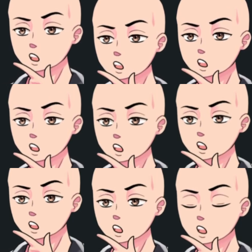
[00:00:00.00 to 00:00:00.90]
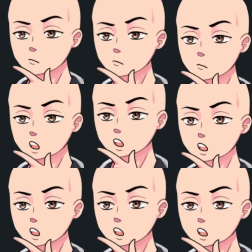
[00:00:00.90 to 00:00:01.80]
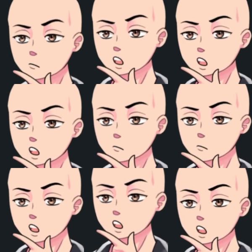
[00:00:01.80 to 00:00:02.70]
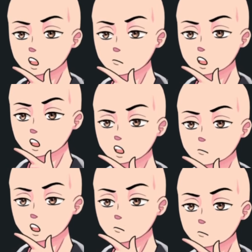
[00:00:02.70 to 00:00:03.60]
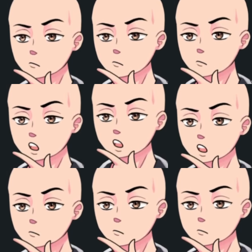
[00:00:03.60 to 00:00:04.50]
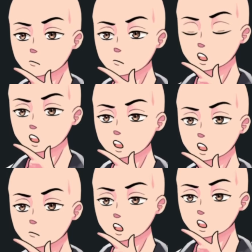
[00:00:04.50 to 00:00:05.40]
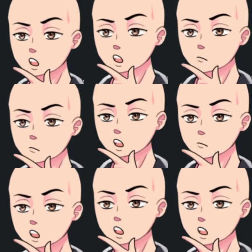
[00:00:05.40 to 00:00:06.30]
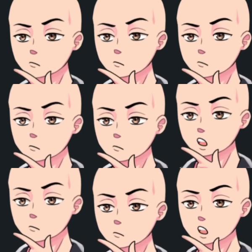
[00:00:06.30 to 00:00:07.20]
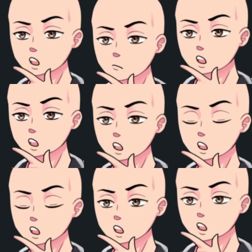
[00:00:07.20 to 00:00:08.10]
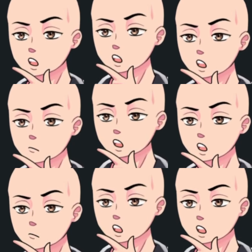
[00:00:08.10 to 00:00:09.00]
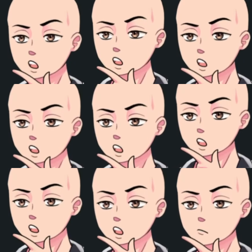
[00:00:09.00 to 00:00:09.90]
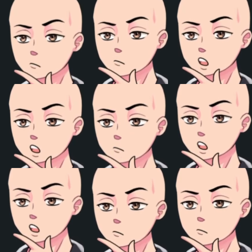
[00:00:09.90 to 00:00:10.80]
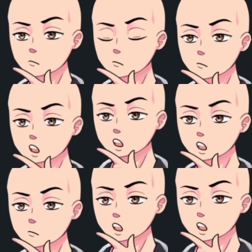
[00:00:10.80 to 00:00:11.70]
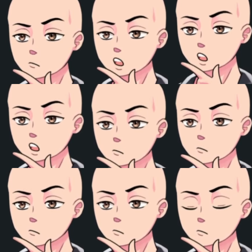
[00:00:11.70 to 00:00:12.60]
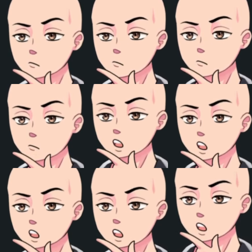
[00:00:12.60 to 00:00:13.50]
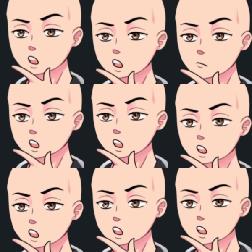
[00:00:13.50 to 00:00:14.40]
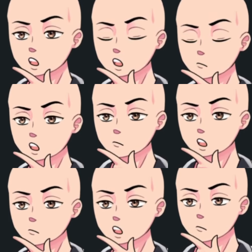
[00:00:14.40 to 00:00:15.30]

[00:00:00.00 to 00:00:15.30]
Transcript: word here, as noted by their past articles, videos. Oh, so that's what this is about. It says, a P file opens up about being targeted by vigilantes. It says, life's hard when you are convicted